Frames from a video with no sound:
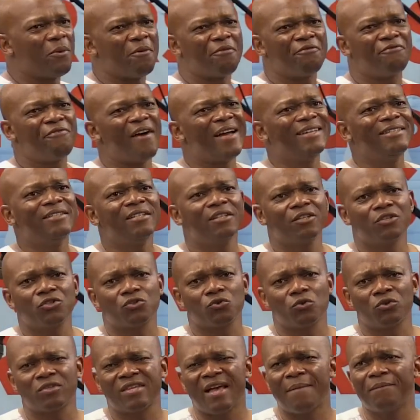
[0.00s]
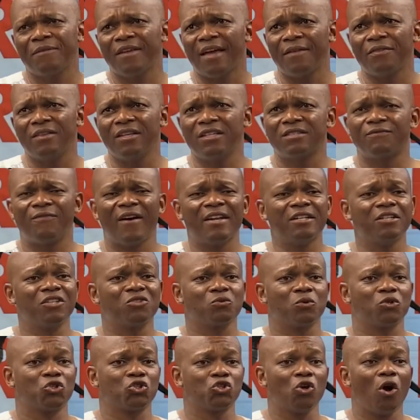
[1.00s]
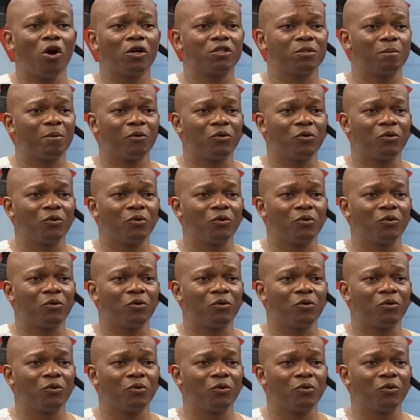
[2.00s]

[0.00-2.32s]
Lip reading: they were funders or something, and these funders were shocked